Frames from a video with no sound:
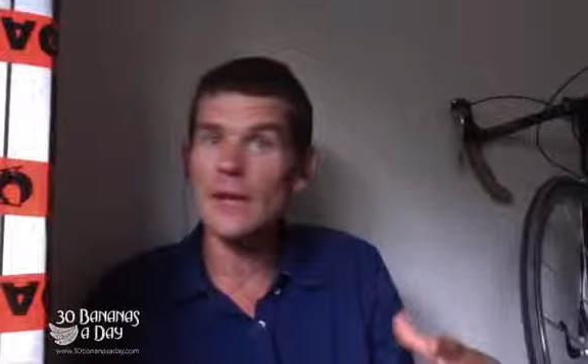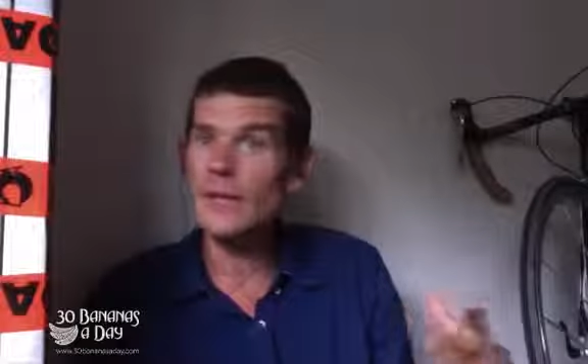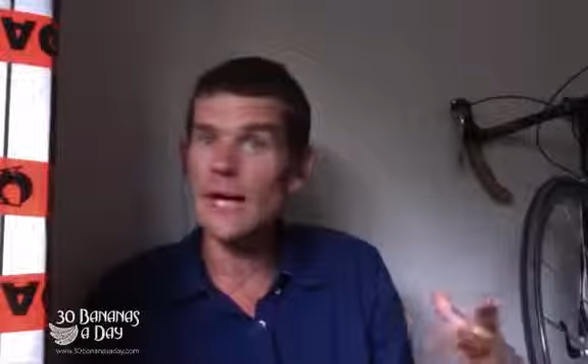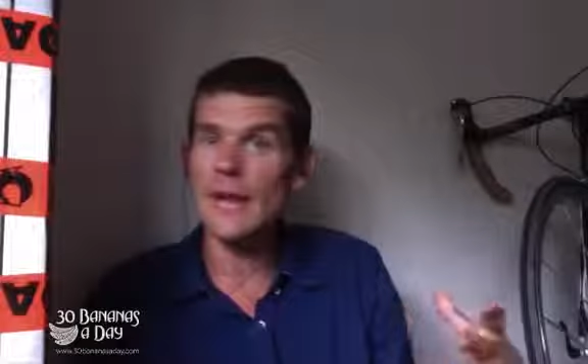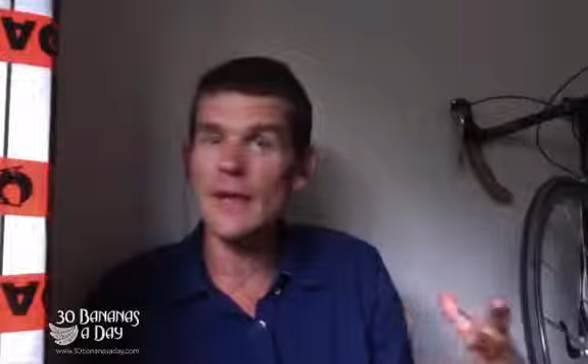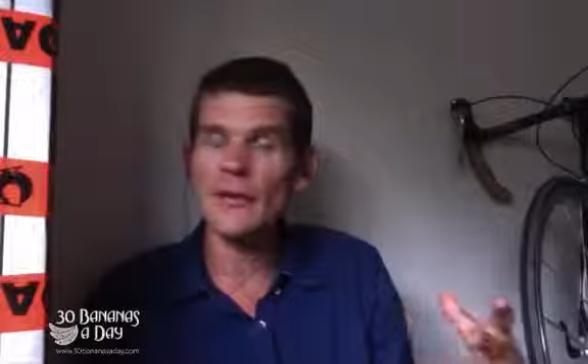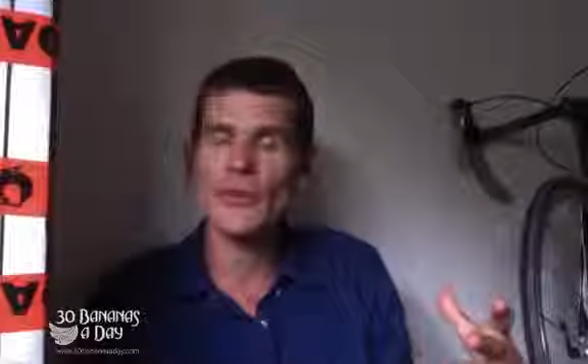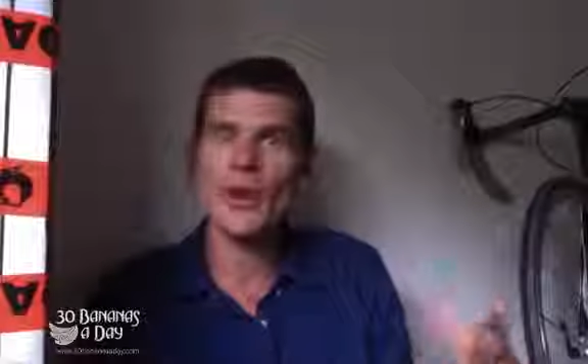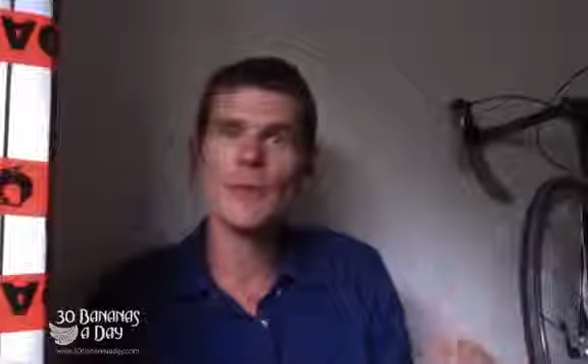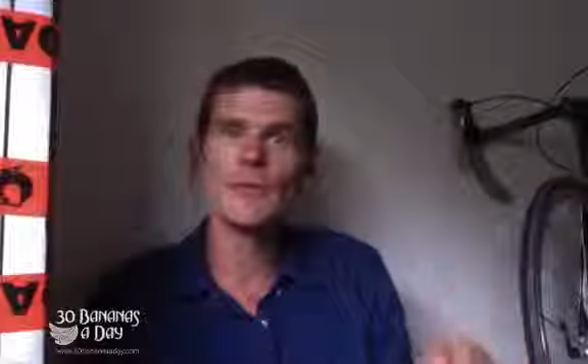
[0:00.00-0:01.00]
If you can't, that's
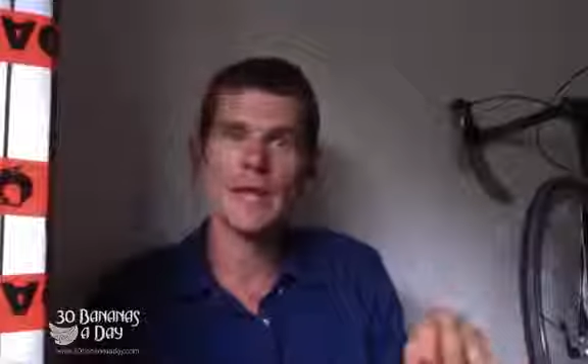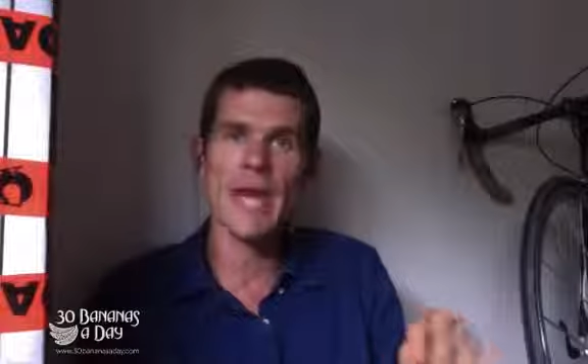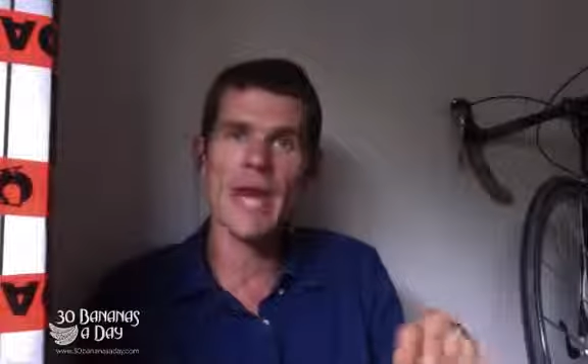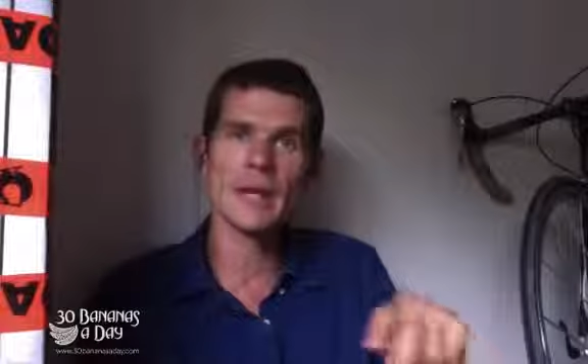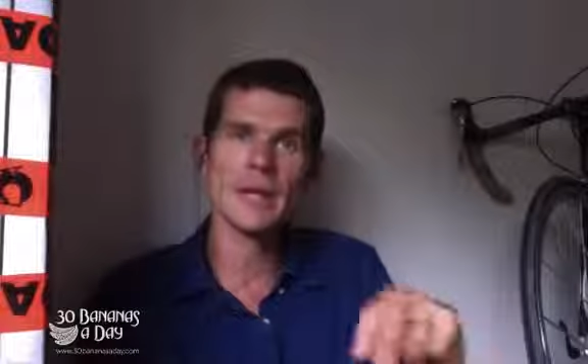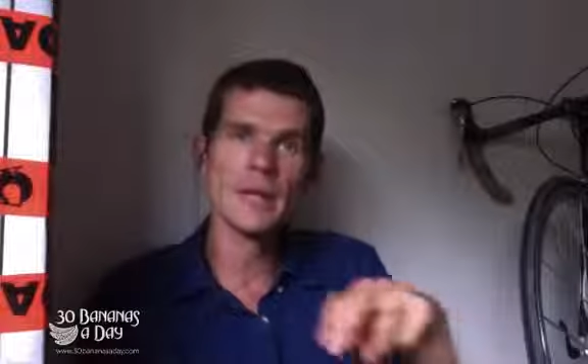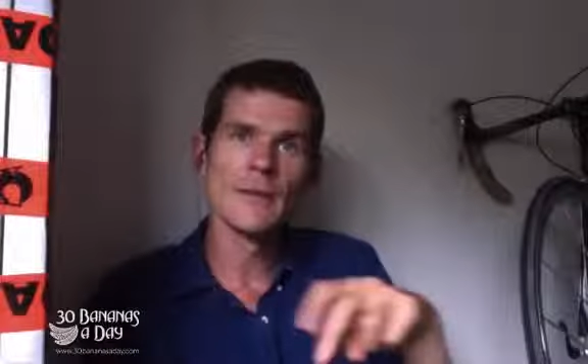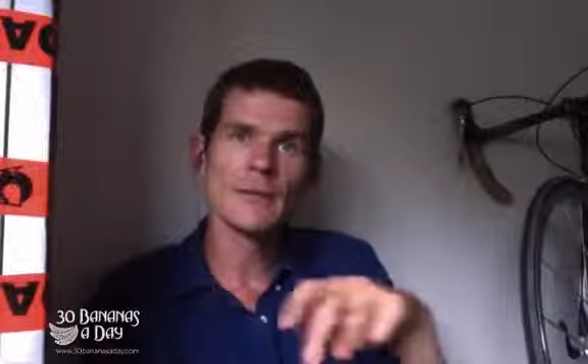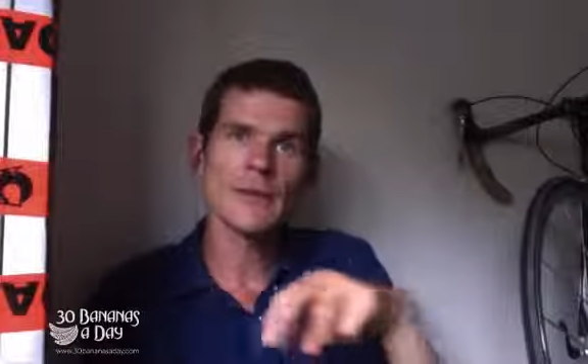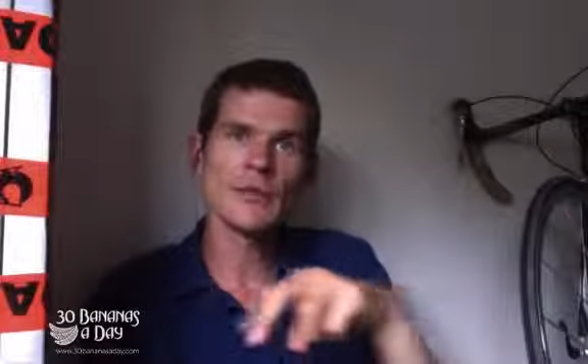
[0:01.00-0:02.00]
fine. But if you can,
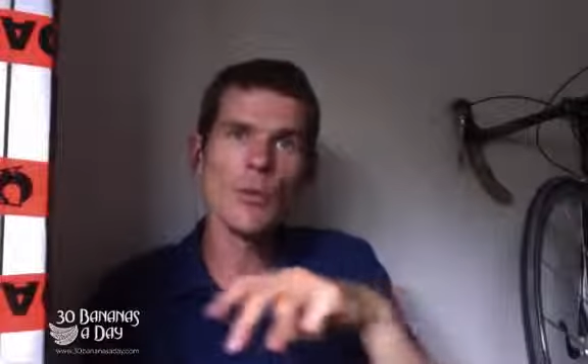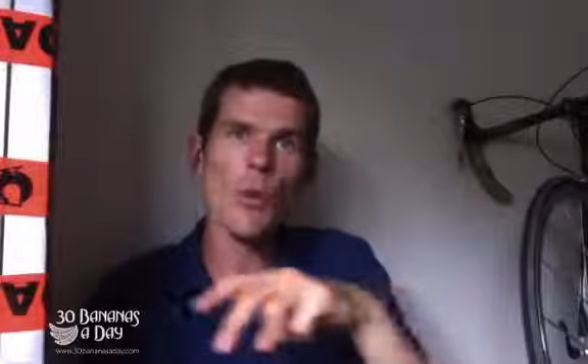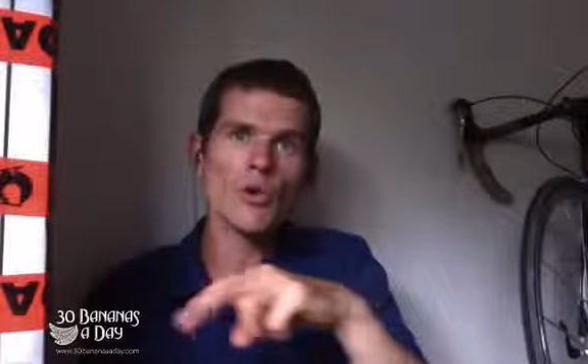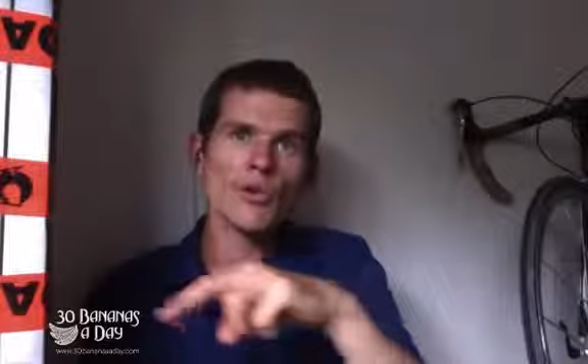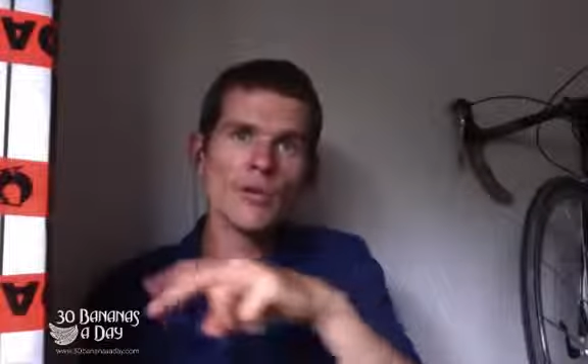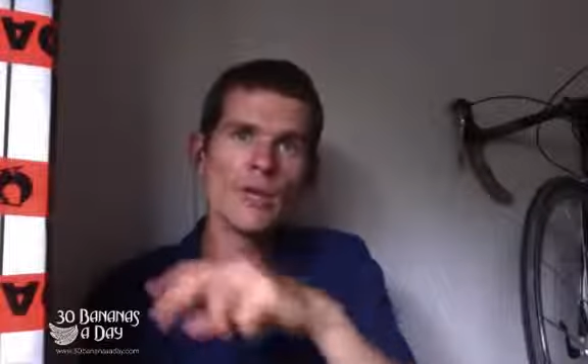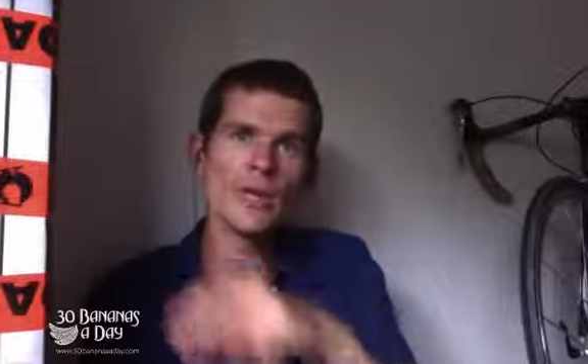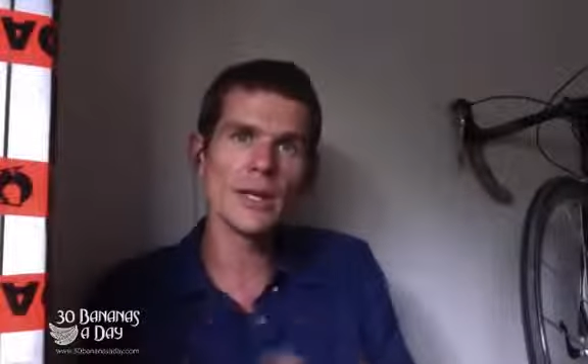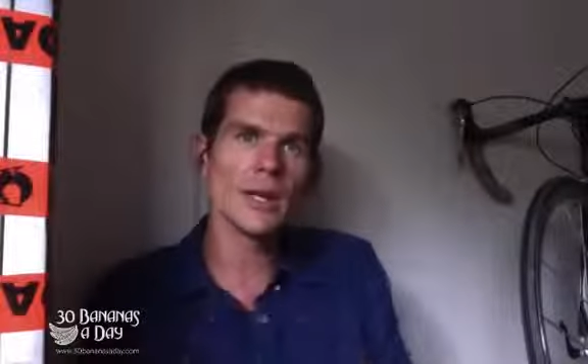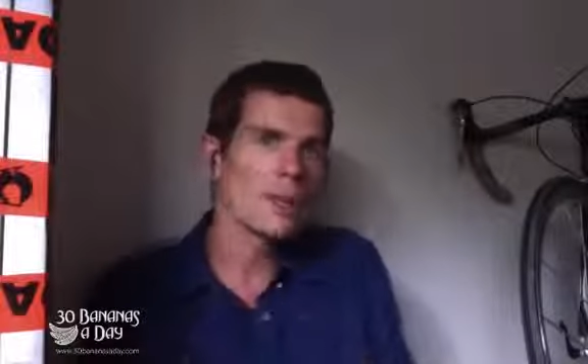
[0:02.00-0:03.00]
get some walks in there,